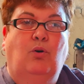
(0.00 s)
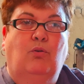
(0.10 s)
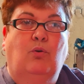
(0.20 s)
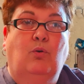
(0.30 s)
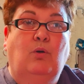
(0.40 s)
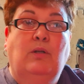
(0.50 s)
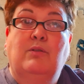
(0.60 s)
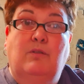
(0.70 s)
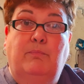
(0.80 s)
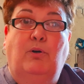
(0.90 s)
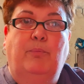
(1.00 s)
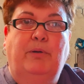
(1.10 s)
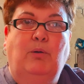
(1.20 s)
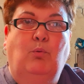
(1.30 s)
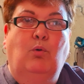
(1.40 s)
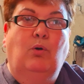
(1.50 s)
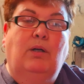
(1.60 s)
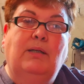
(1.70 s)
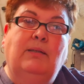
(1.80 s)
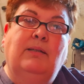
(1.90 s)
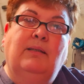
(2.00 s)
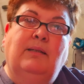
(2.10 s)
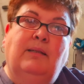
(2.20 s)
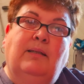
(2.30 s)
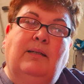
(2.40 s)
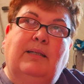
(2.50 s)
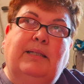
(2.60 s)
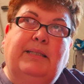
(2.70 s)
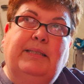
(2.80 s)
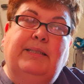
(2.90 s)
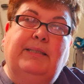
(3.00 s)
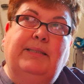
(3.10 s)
or to put a bit of water, and